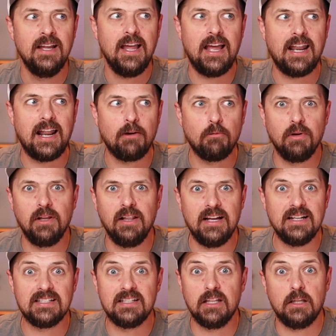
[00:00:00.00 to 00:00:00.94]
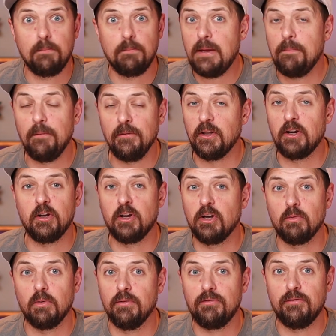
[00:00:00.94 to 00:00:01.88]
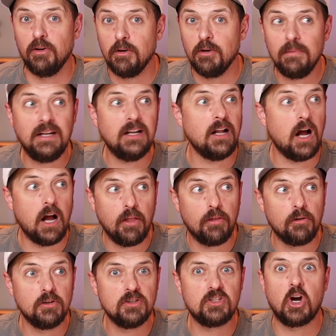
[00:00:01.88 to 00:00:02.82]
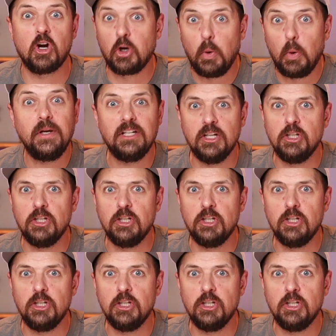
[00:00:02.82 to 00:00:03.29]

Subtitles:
And I realized that the people that are going to refer me to others are going